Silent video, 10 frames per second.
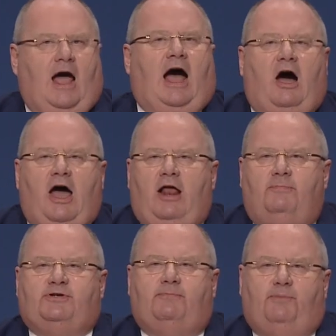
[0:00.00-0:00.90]
Our
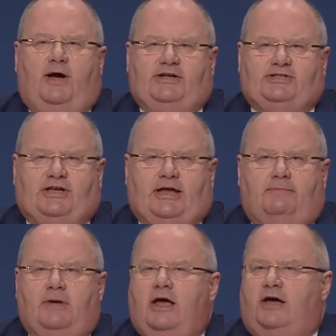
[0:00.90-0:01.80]
Help to Buy
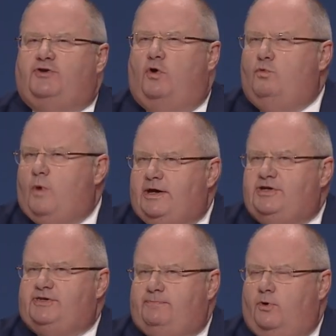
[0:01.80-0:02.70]
scheme has already
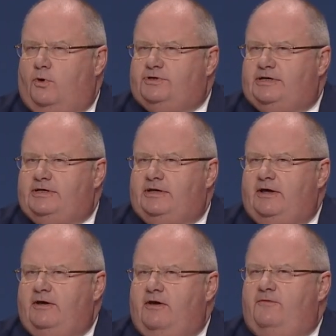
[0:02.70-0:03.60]
supported
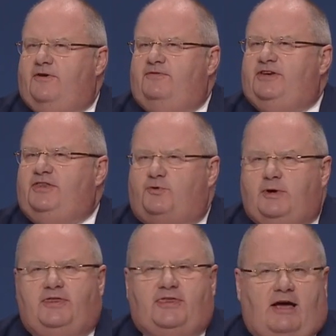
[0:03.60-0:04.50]

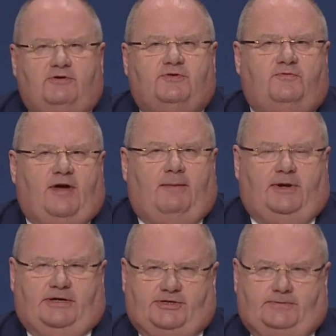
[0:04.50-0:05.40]
53,000
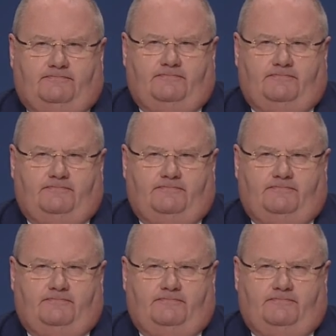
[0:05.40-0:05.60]
families.